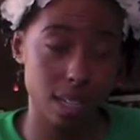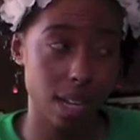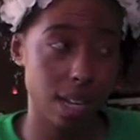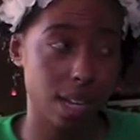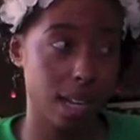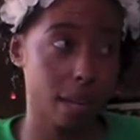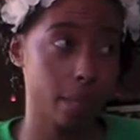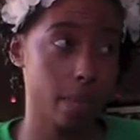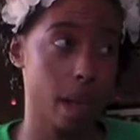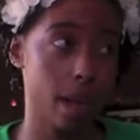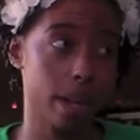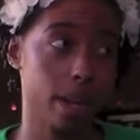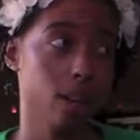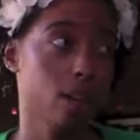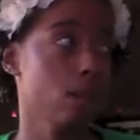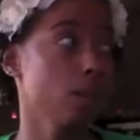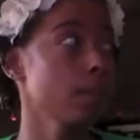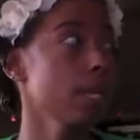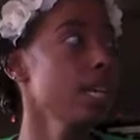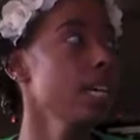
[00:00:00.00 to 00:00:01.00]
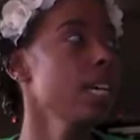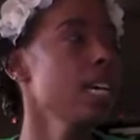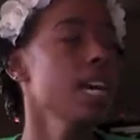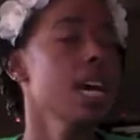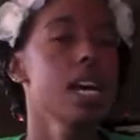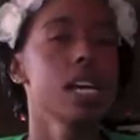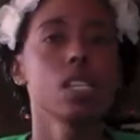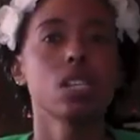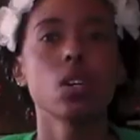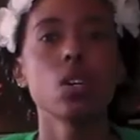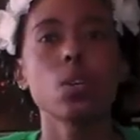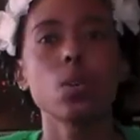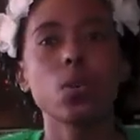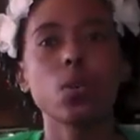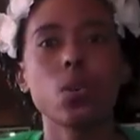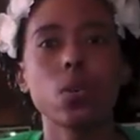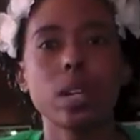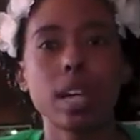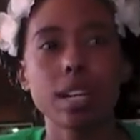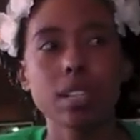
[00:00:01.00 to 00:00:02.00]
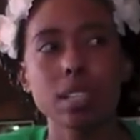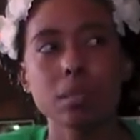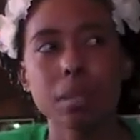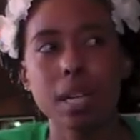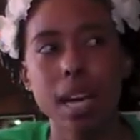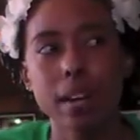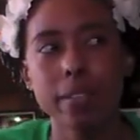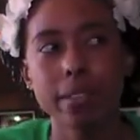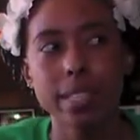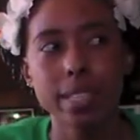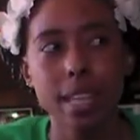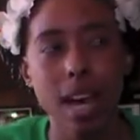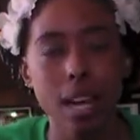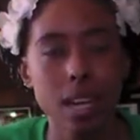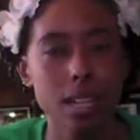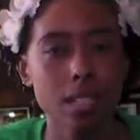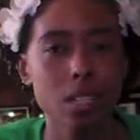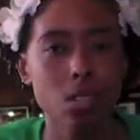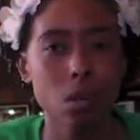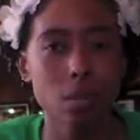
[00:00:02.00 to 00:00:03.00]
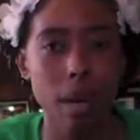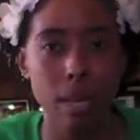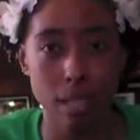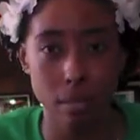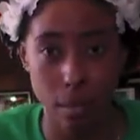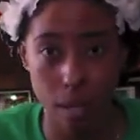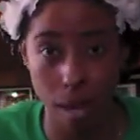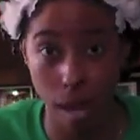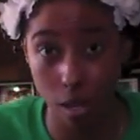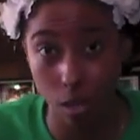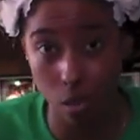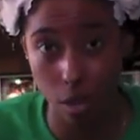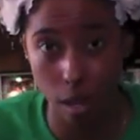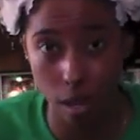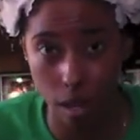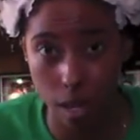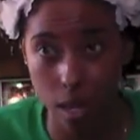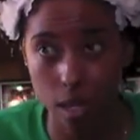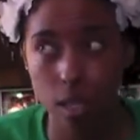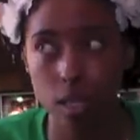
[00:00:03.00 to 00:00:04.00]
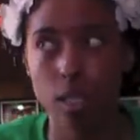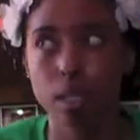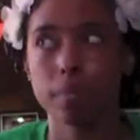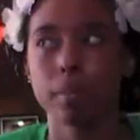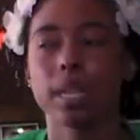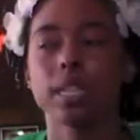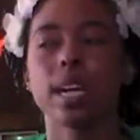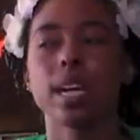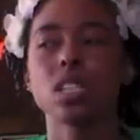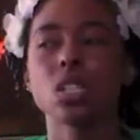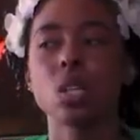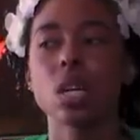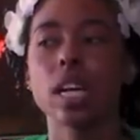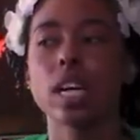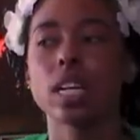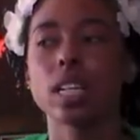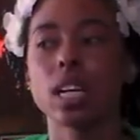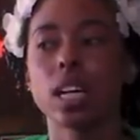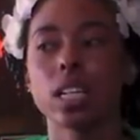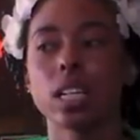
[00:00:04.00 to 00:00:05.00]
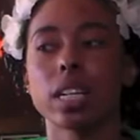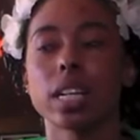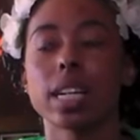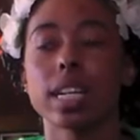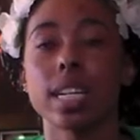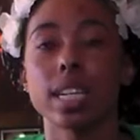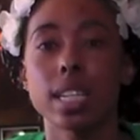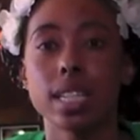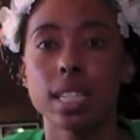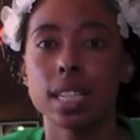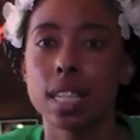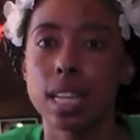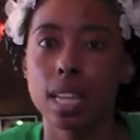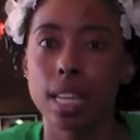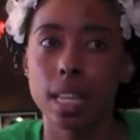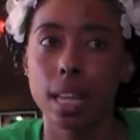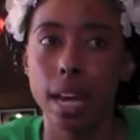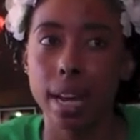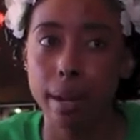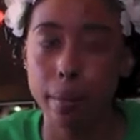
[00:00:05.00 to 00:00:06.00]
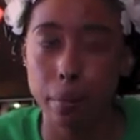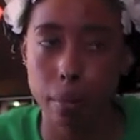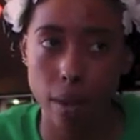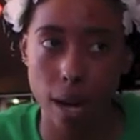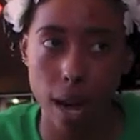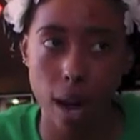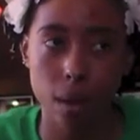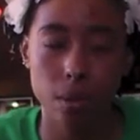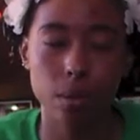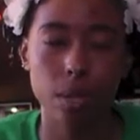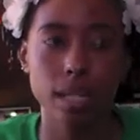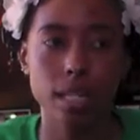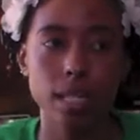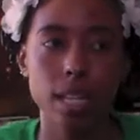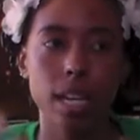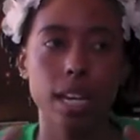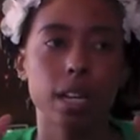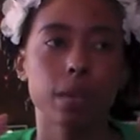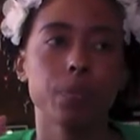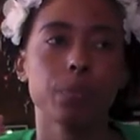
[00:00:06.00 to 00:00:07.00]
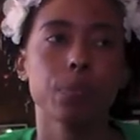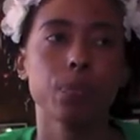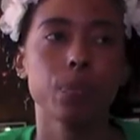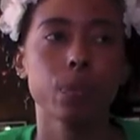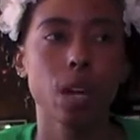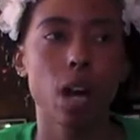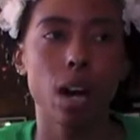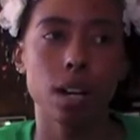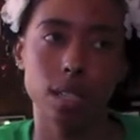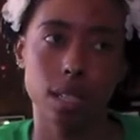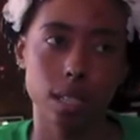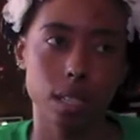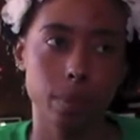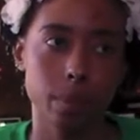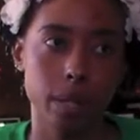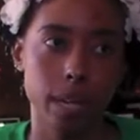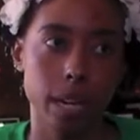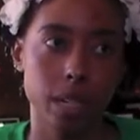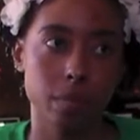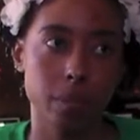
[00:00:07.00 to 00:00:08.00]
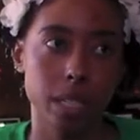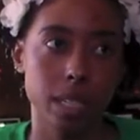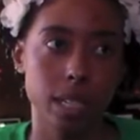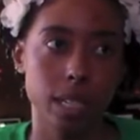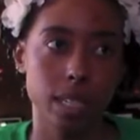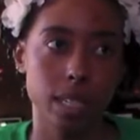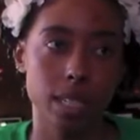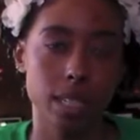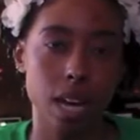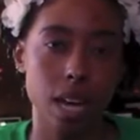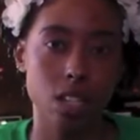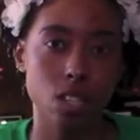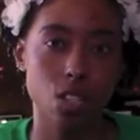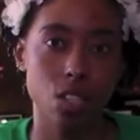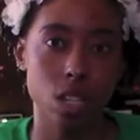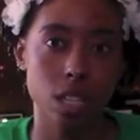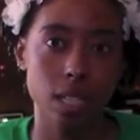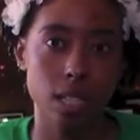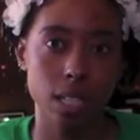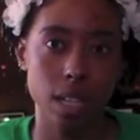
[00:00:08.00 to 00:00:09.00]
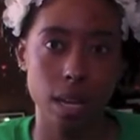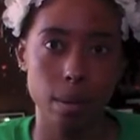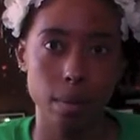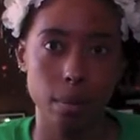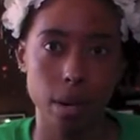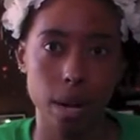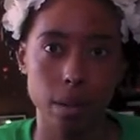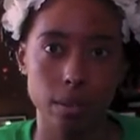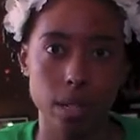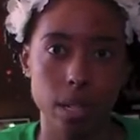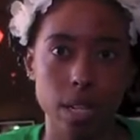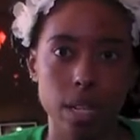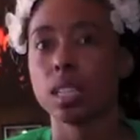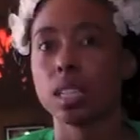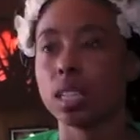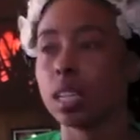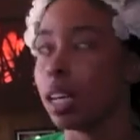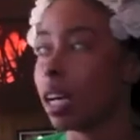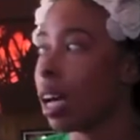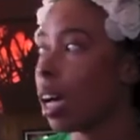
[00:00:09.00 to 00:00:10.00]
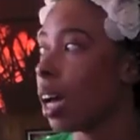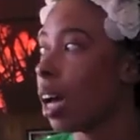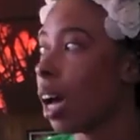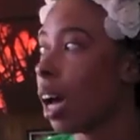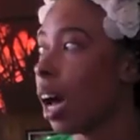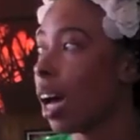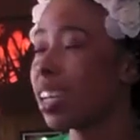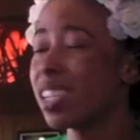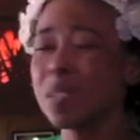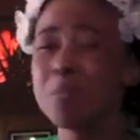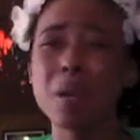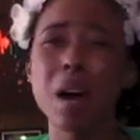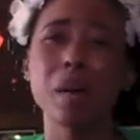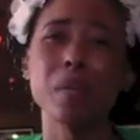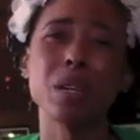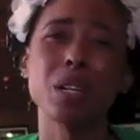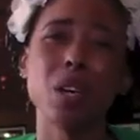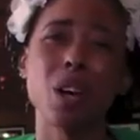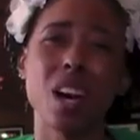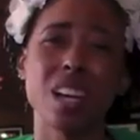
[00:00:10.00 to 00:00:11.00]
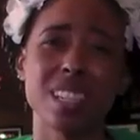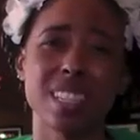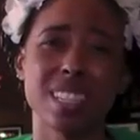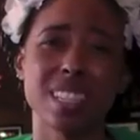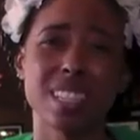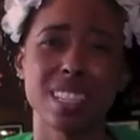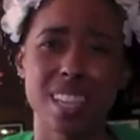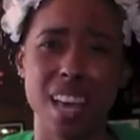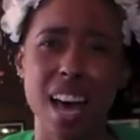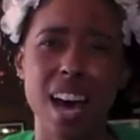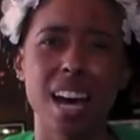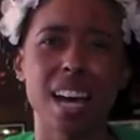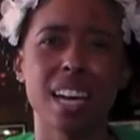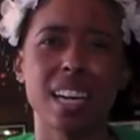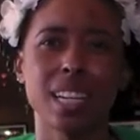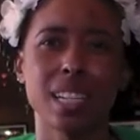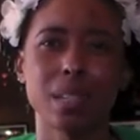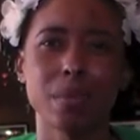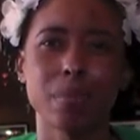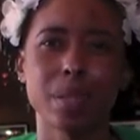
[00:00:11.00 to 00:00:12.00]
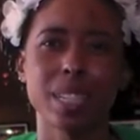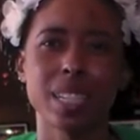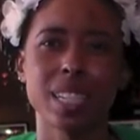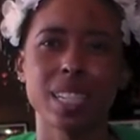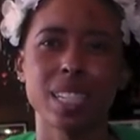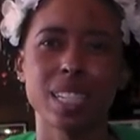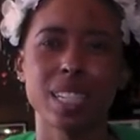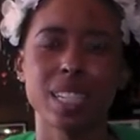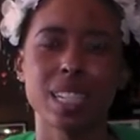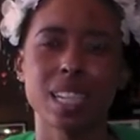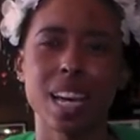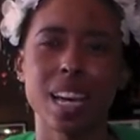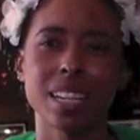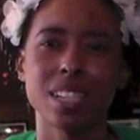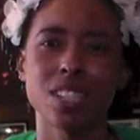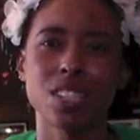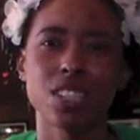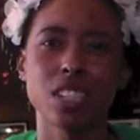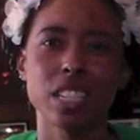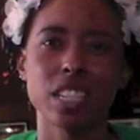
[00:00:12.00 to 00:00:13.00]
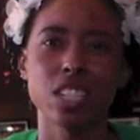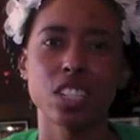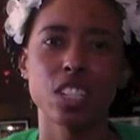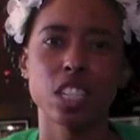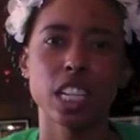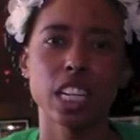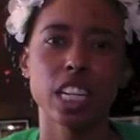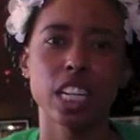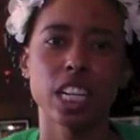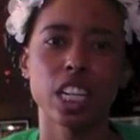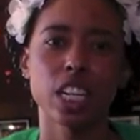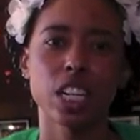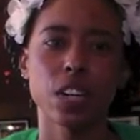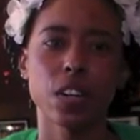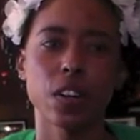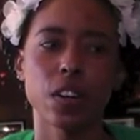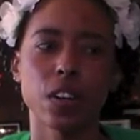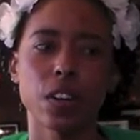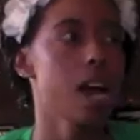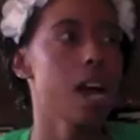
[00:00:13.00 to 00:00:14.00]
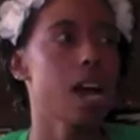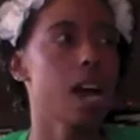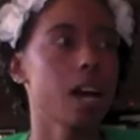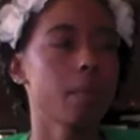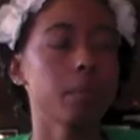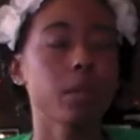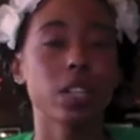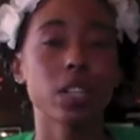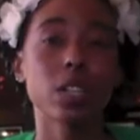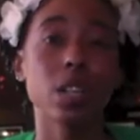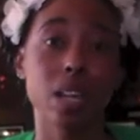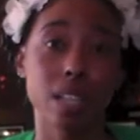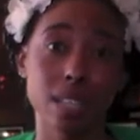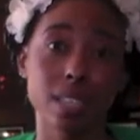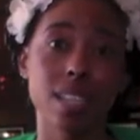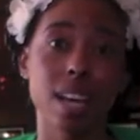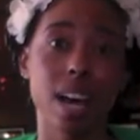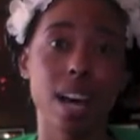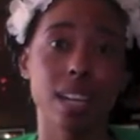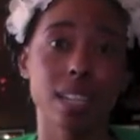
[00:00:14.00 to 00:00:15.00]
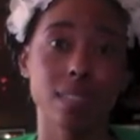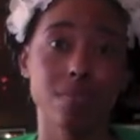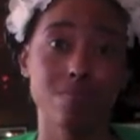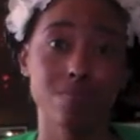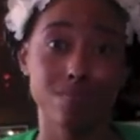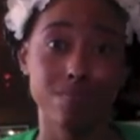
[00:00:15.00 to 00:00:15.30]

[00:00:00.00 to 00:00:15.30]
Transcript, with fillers: because I like black hair on me. So, announcement, I decided to go back to my natural hair color. My natural hair color is light brown. It's like hard to explain because it's not just light brown. I should probably go outside because the light's changing in here. I'm gonna go outside.